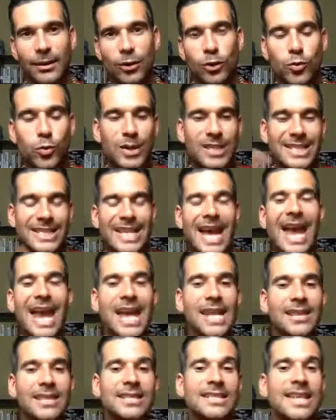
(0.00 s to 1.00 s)
We're
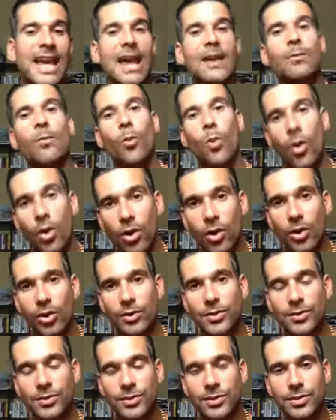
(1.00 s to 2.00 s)
saying the same
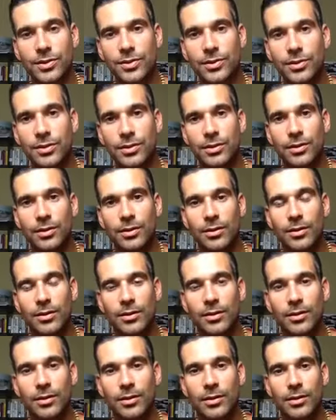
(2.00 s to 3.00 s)
words.
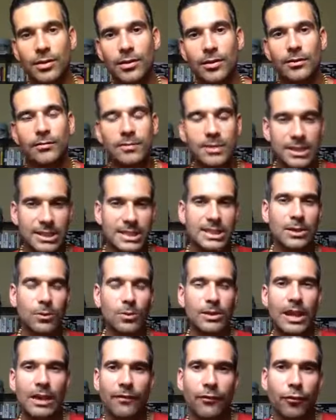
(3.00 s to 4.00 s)
Sit
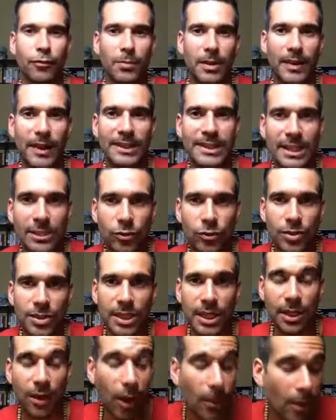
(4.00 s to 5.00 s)
with that for a bit. That's
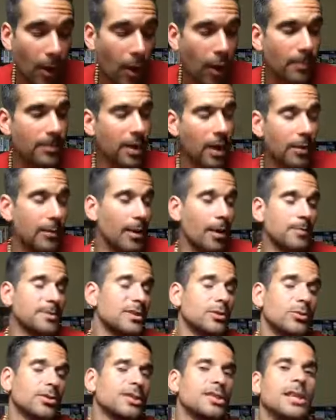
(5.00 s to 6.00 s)
interesting. And I'm
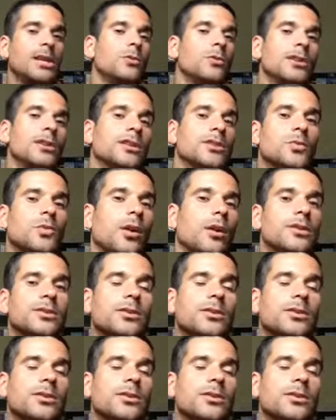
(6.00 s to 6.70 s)
still sitting with it as well.